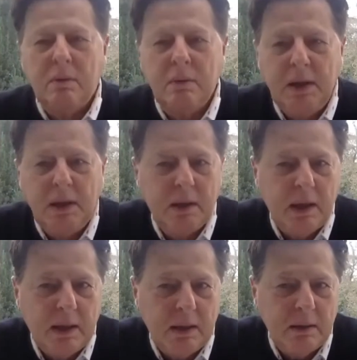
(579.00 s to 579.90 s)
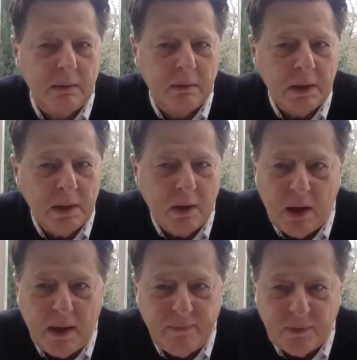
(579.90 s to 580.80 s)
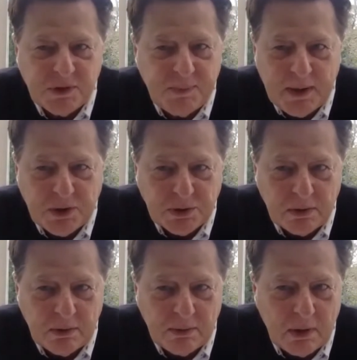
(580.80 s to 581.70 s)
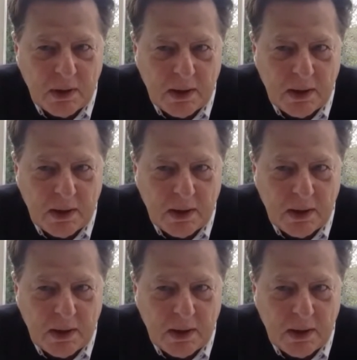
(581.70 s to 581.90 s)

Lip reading: He can offer special